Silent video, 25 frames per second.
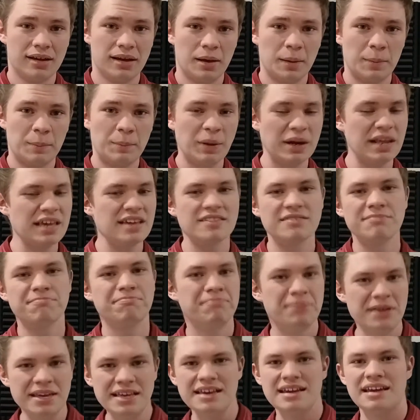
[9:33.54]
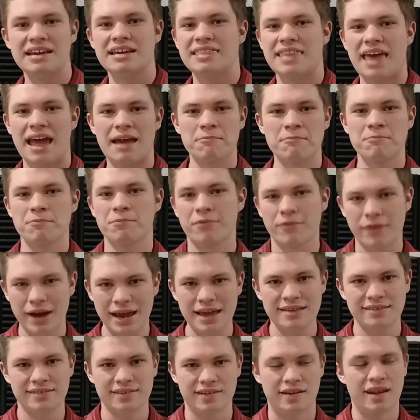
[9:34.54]
But he's being that
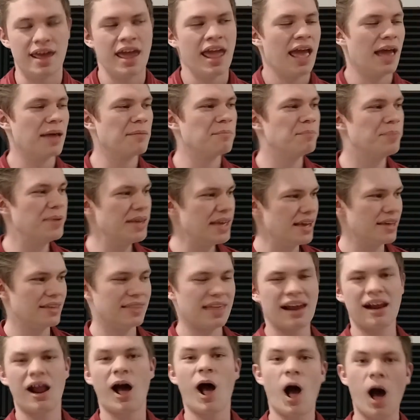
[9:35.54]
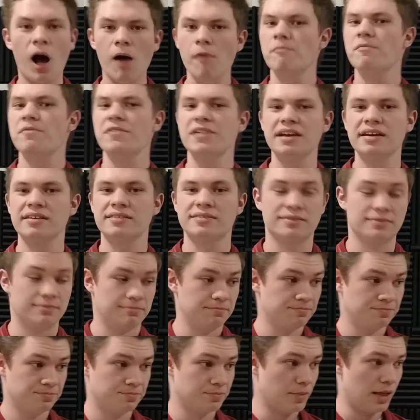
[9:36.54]
brazen and being that obvious
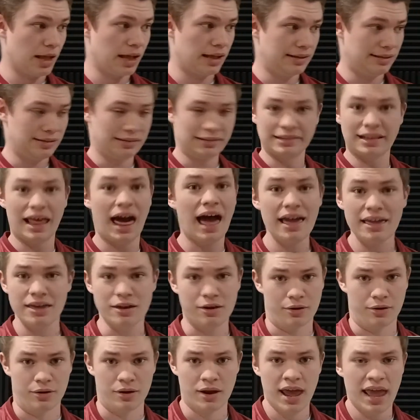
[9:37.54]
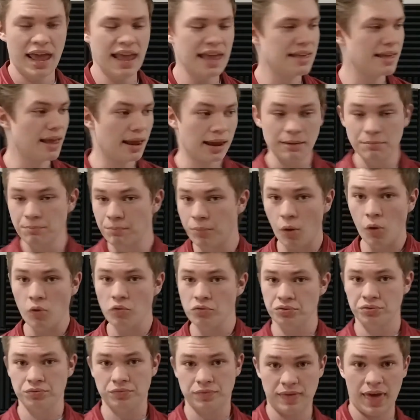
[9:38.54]
liar in
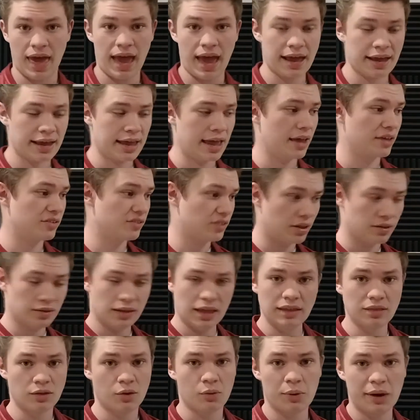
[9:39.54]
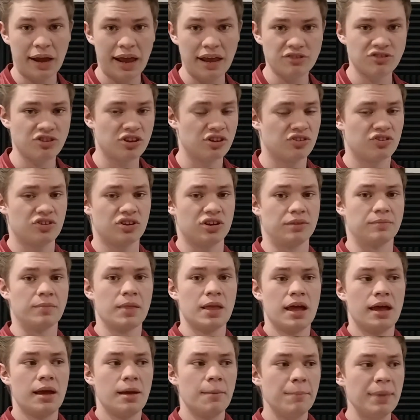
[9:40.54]
both of that case and in the Waukesha incident,
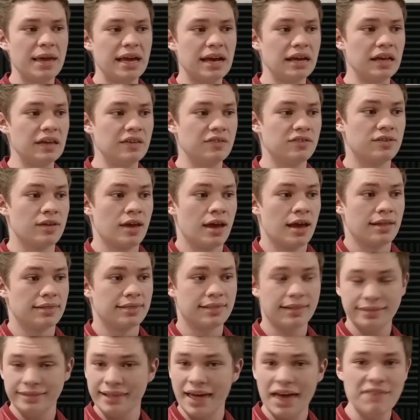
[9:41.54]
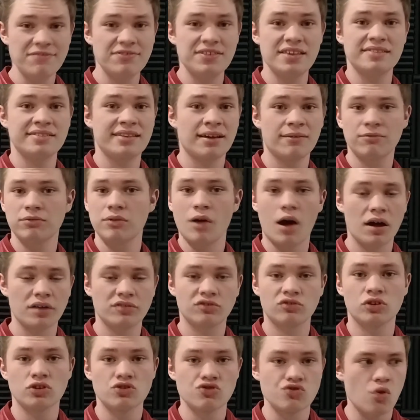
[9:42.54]
because the leftists have lost
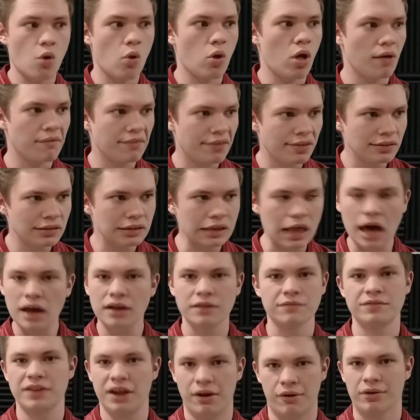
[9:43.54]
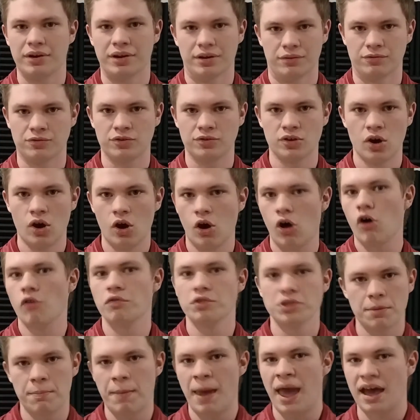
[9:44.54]
control of a lot of narratives over
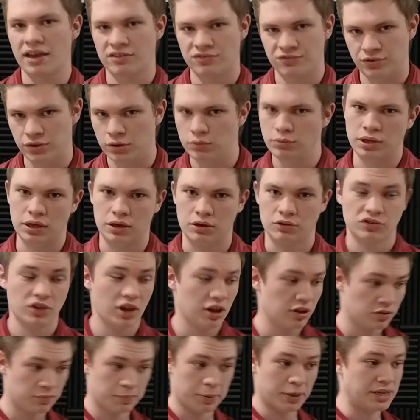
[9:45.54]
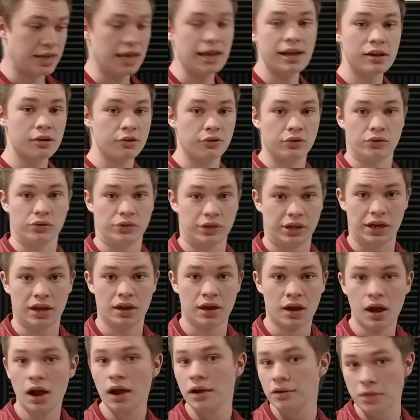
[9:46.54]
the past few years, and it's particularly
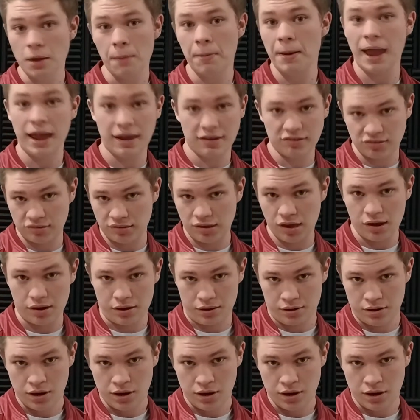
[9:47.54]
the past year.